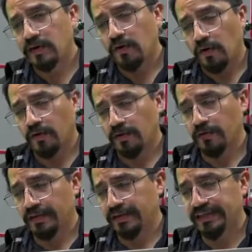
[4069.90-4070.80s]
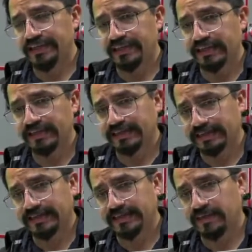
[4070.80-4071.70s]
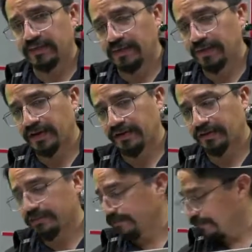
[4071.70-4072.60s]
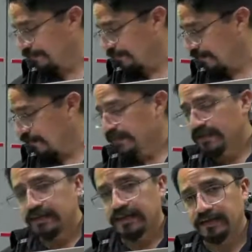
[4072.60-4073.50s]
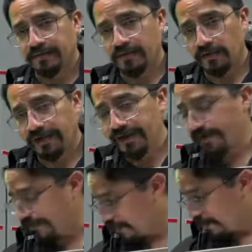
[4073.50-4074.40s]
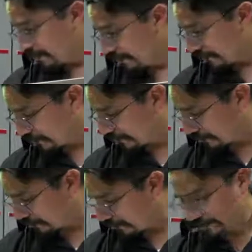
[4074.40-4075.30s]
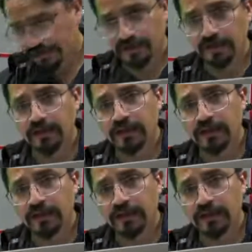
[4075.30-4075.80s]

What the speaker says: or you wanna initiate the test from here. If you're here, you shall